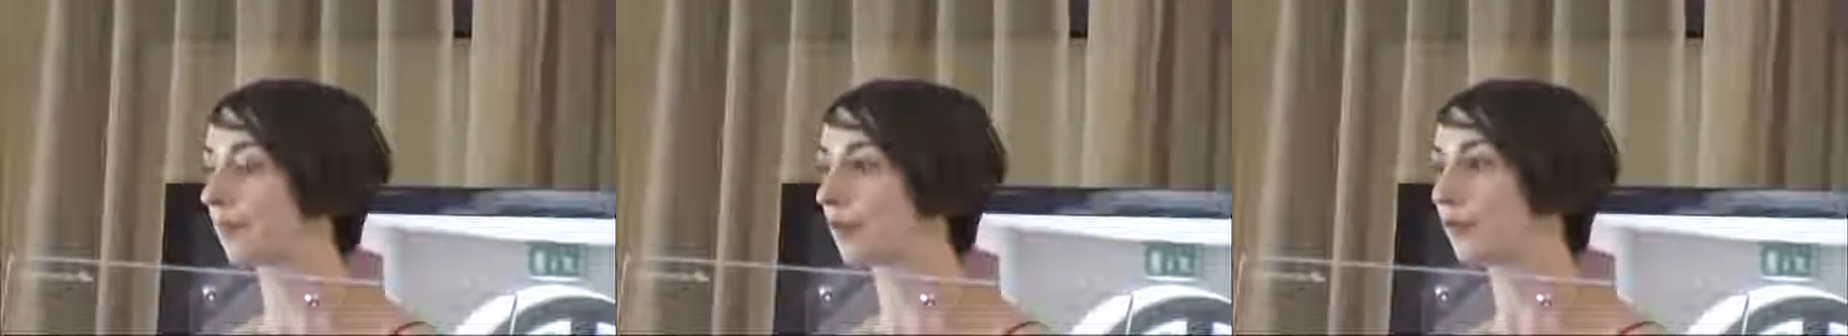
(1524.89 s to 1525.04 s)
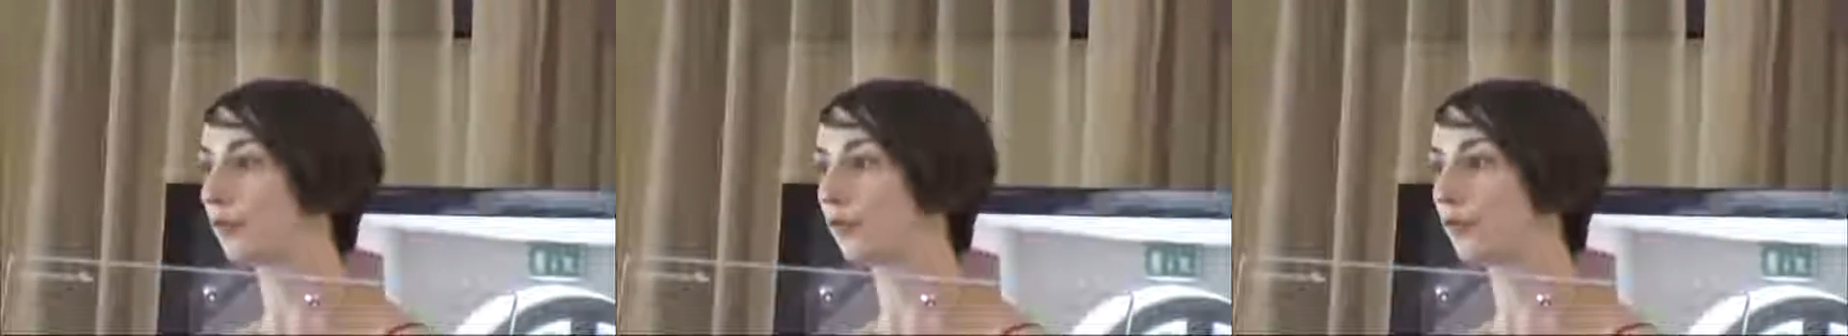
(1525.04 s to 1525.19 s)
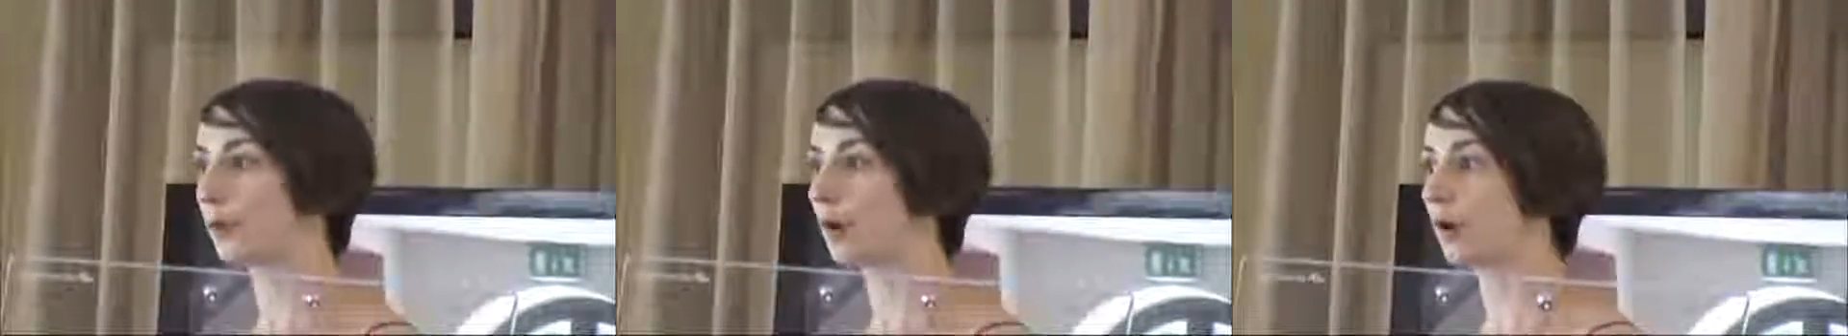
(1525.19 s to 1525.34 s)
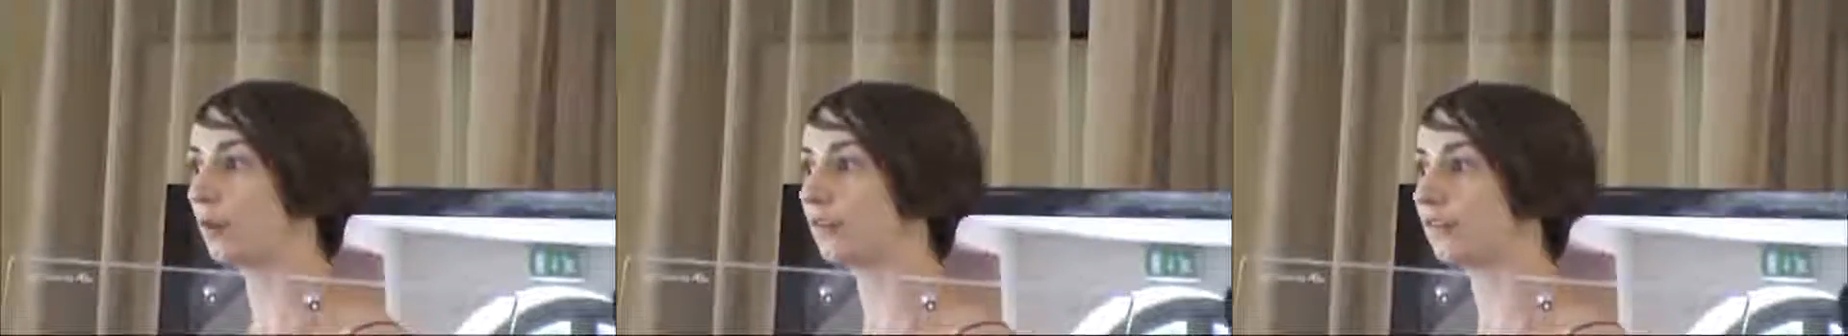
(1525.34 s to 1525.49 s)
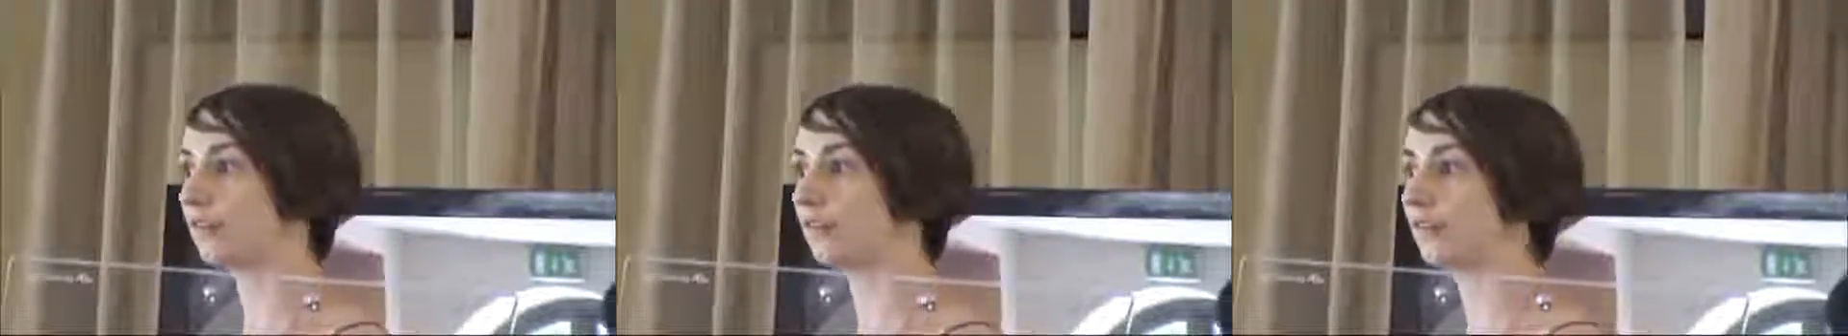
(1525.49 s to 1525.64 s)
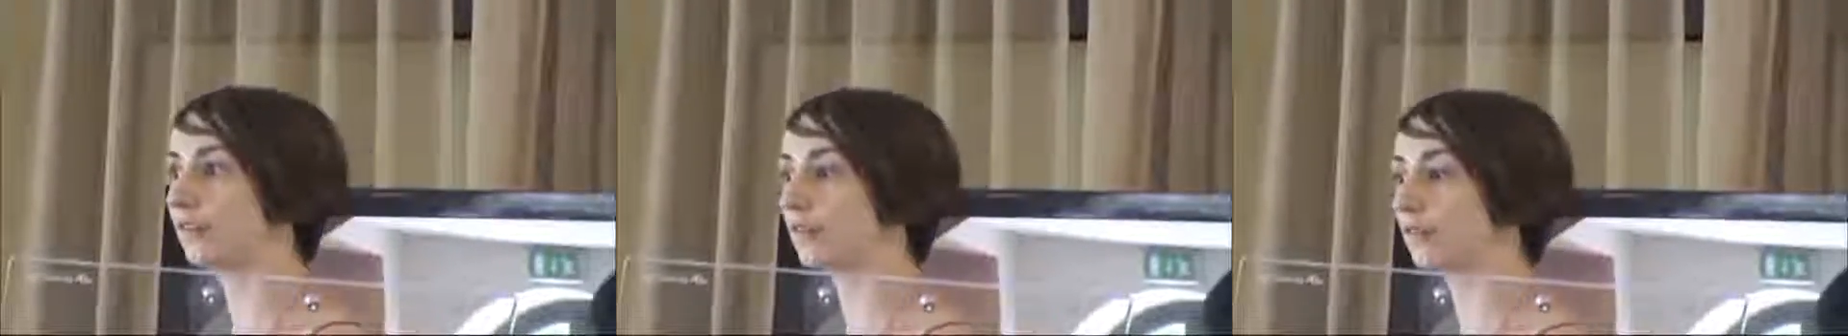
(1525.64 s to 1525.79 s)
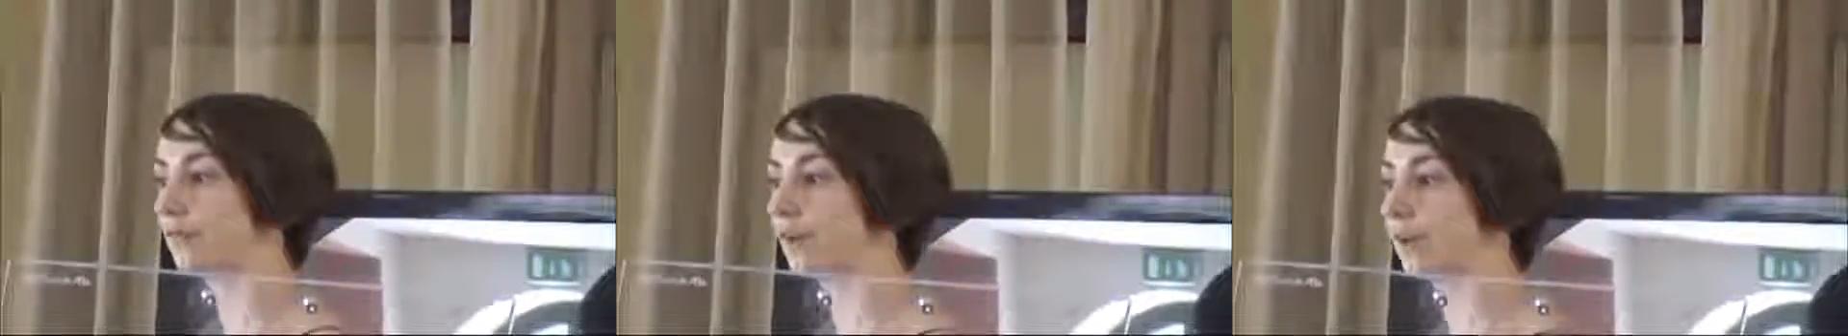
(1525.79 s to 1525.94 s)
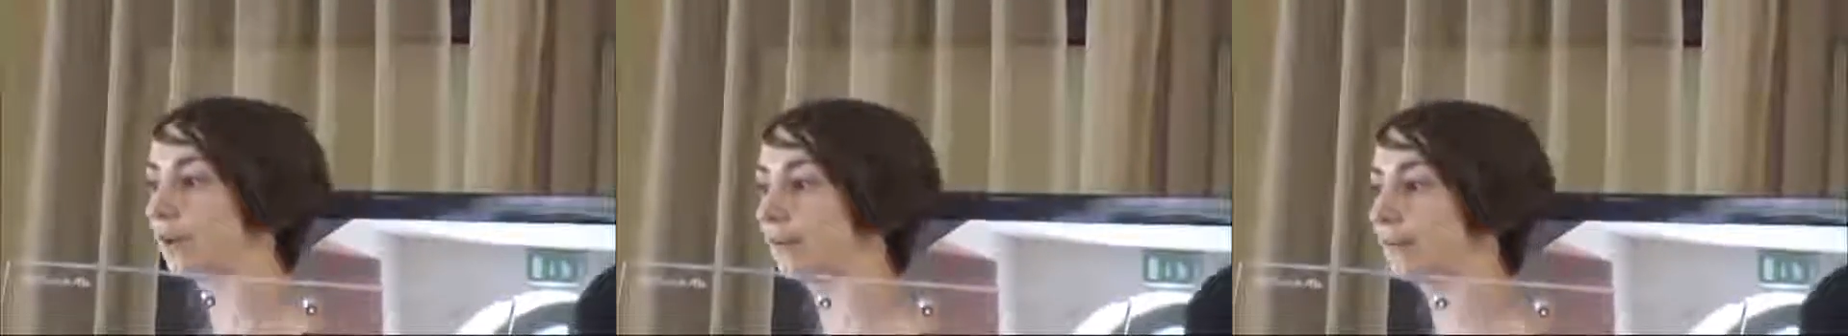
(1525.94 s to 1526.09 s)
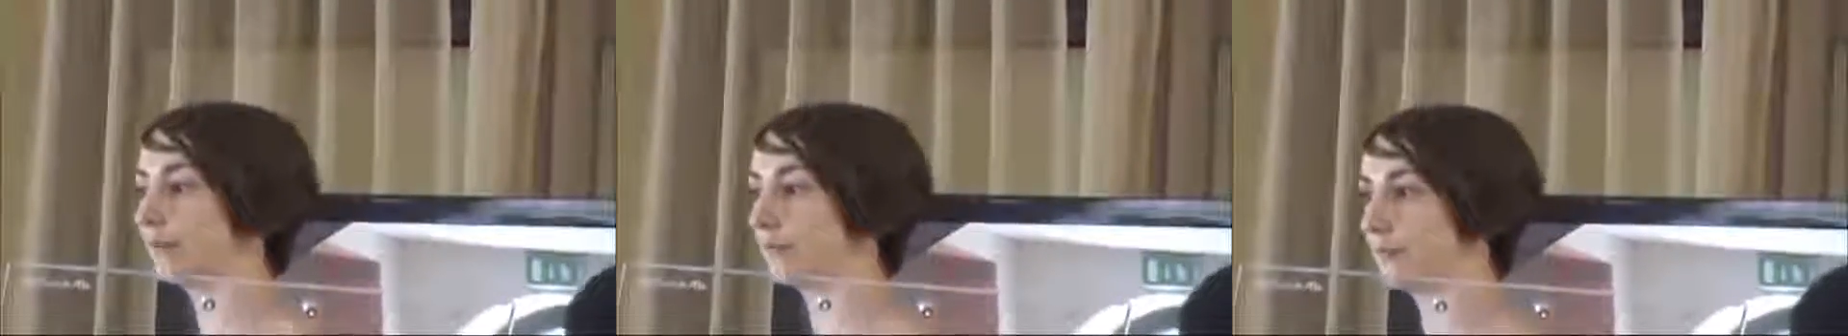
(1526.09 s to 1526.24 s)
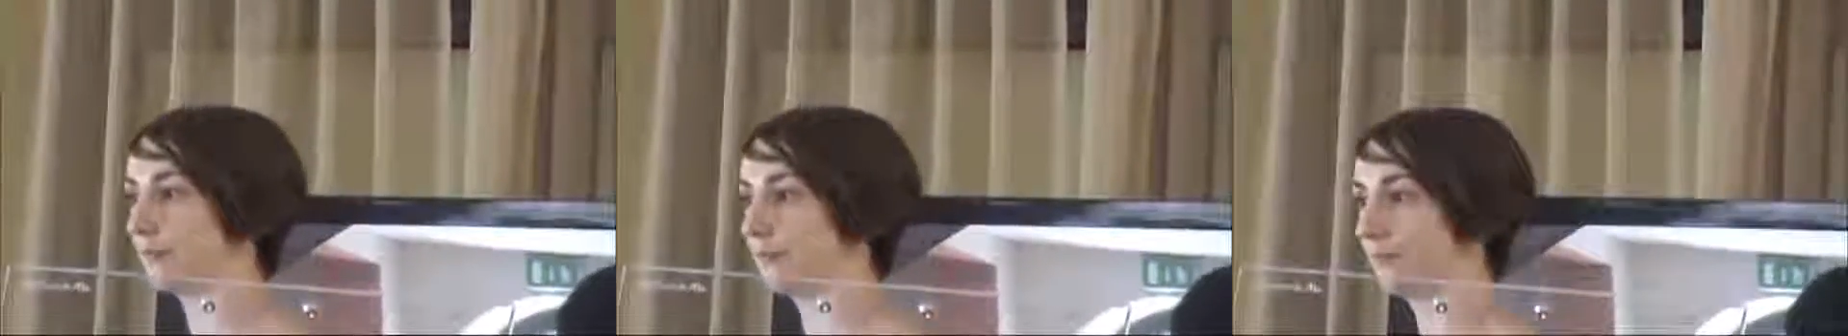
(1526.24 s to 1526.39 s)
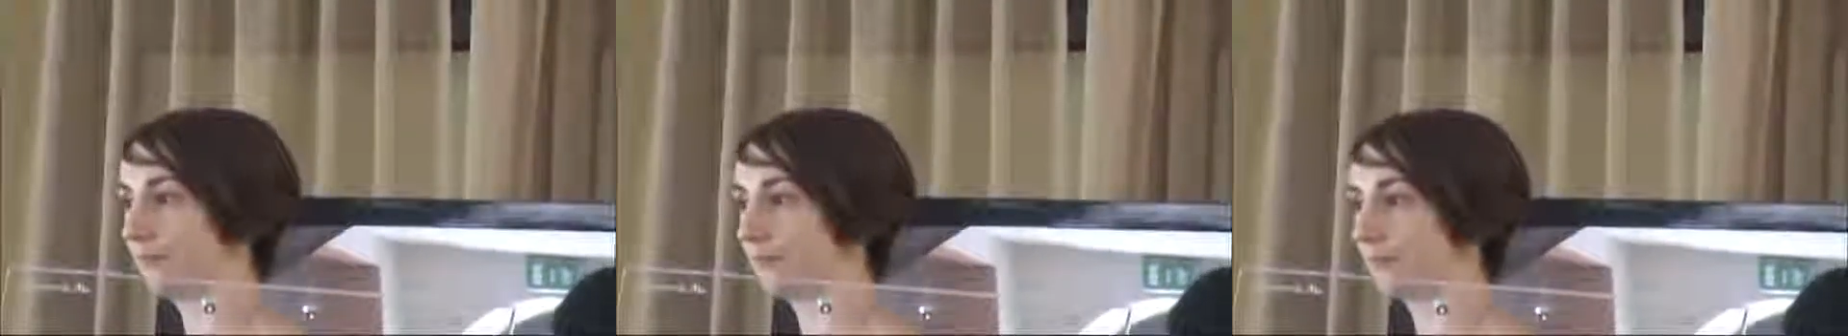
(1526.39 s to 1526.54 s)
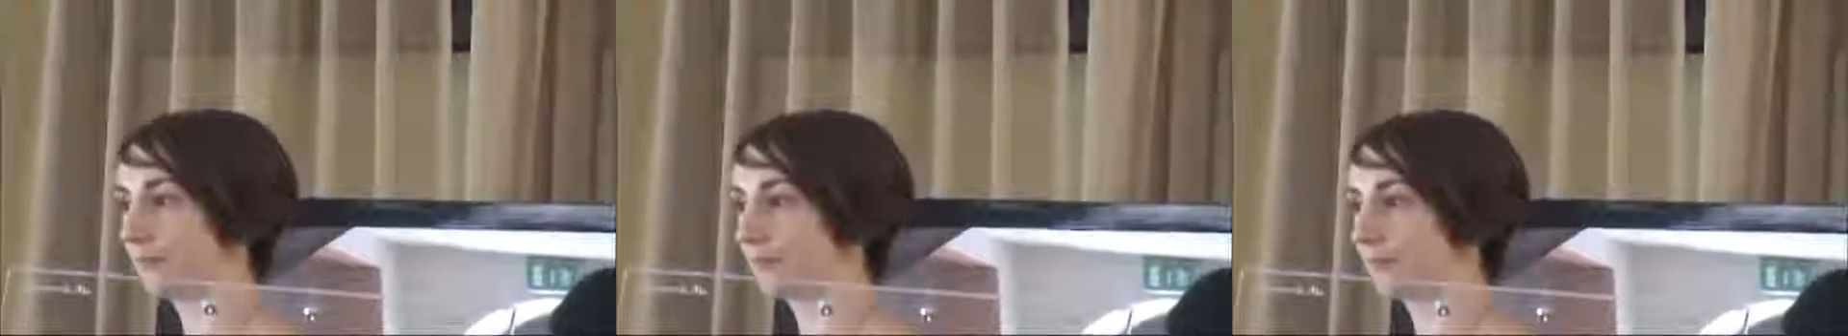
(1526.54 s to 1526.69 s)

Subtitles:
whose policies affect them.